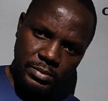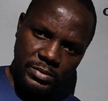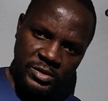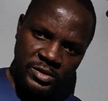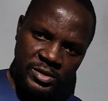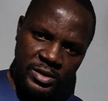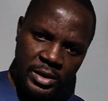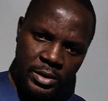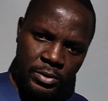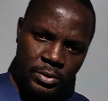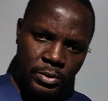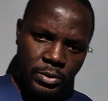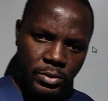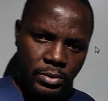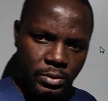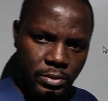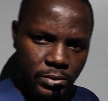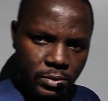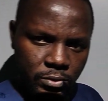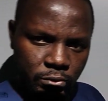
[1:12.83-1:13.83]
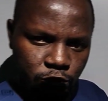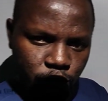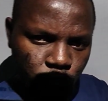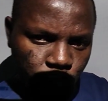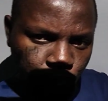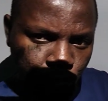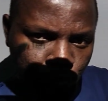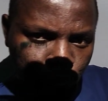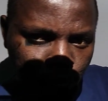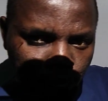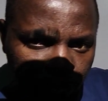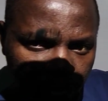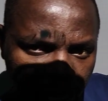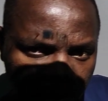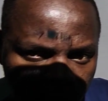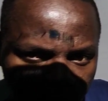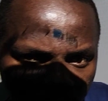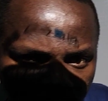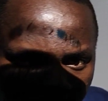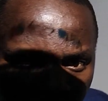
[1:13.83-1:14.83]
0 to
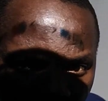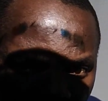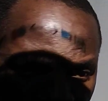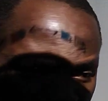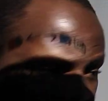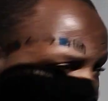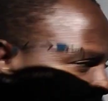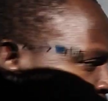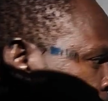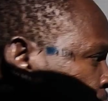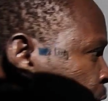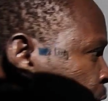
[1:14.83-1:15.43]
0, from basics to